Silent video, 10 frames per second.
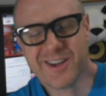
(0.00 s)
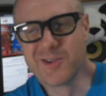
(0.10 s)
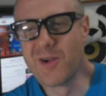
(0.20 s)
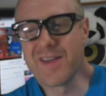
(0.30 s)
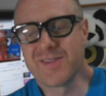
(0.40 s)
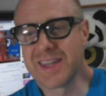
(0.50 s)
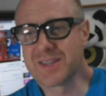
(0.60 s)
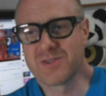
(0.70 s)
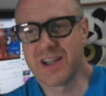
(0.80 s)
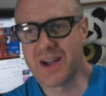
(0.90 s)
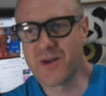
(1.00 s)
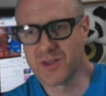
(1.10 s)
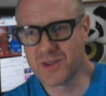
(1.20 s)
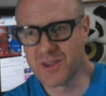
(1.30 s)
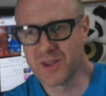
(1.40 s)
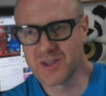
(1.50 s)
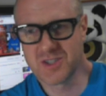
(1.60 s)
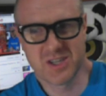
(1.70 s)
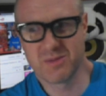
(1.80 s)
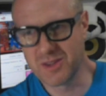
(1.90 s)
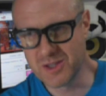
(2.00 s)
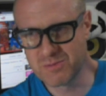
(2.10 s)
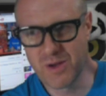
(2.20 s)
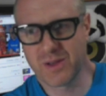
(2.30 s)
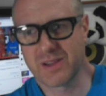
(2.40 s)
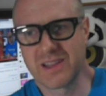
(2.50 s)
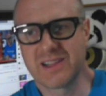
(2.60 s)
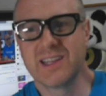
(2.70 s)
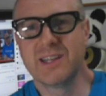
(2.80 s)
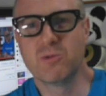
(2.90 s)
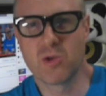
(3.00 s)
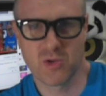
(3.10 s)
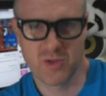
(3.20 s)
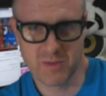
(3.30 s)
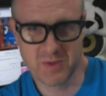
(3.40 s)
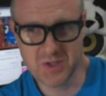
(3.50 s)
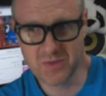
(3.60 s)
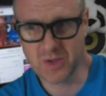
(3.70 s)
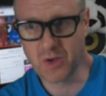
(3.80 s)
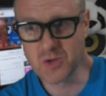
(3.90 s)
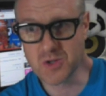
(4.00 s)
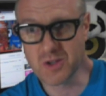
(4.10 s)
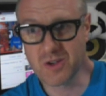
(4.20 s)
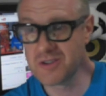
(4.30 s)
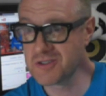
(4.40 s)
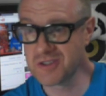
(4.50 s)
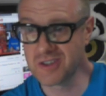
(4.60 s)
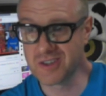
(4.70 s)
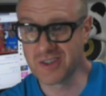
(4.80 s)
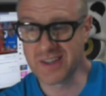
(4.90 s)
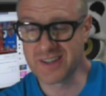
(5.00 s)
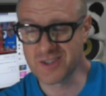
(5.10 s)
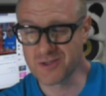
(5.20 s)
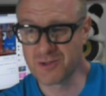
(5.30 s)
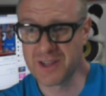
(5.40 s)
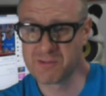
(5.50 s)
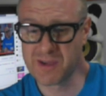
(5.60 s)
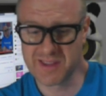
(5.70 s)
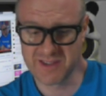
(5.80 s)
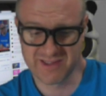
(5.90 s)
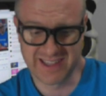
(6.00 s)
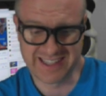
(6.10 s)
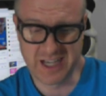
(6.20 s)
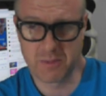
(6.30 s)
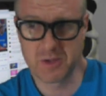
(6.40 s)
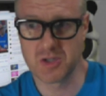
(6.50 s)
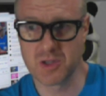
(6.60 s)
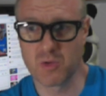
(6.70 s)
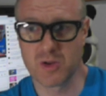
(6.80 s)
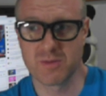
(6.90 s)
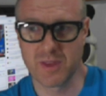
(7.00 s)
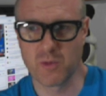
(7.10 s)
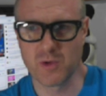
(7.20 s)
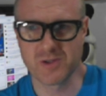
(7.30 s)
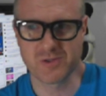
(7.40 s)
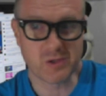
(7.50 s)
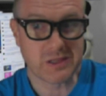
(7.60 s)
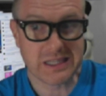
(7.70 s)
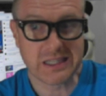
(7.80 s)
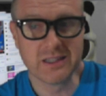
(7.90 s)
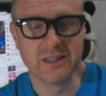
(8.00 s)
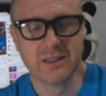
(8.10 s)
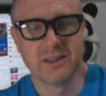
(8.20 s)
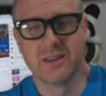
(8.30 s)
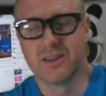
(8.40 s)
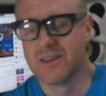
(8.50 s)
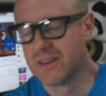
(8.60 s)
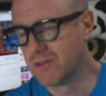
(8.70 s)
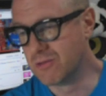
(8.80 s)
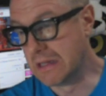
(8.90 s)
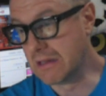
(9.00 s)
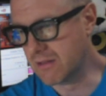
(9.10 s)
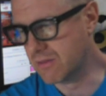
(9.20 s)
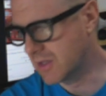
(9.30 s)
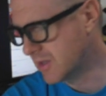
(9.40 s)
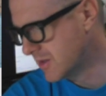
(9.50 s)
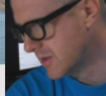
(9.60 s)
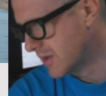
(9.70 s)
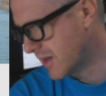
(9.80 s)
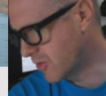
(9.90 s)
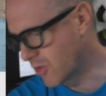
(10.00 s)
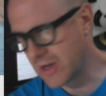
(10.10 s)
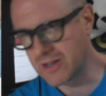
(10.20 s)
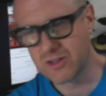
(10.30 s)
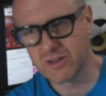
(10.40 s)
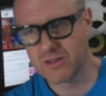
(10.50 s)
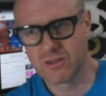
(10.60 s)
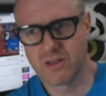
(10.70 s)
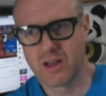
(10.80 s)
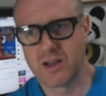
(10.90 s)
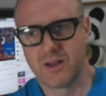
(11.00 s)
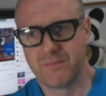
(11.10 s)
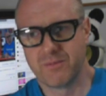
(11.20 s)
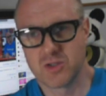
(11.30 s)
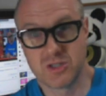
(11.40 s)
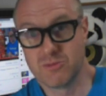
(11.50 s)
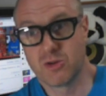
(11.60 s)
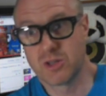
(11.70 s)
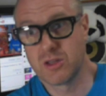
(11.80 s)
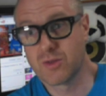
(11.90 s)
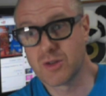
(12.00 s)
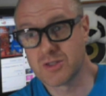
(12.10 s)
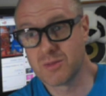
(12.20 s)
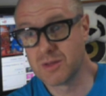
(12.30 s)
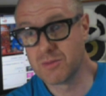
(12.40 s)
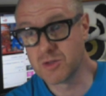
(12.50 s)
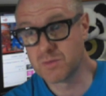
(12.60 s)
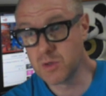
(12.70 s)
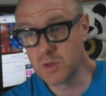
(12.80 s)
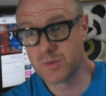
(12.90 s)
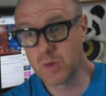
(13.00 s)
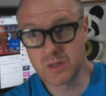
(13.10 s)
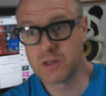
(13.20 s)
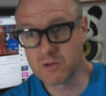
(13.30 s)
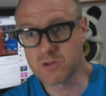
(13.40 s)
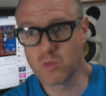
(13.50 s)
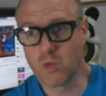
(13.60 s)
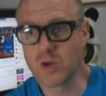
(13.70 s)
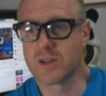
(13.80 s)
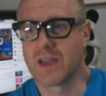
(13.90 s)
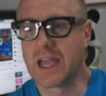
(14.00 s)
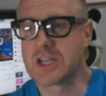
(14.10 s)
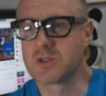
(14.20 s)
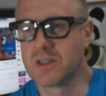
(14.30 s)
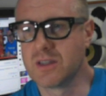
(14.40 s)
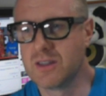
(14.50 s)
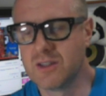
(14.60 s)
Drive an extra hour. You can go to Chiba. There's perfectly clean water on the Pacific Ocean coast. You can go down to Shonan where there's like garbage in the water, but the water's still clean, relatively. You go down to Shimoda, you've got some of the most beautiful, clearest water, actually.